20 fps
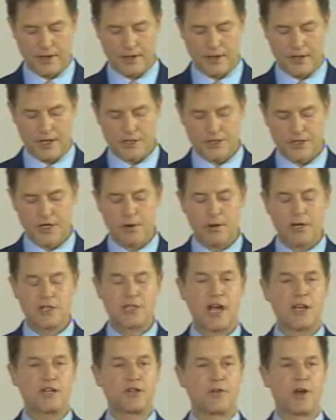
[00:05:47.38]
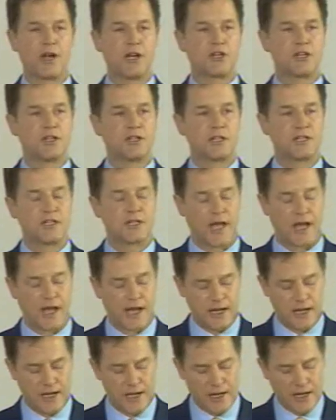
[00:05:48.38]
It's no exaggeration to
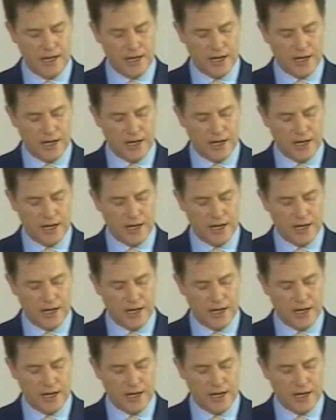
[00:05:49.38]
say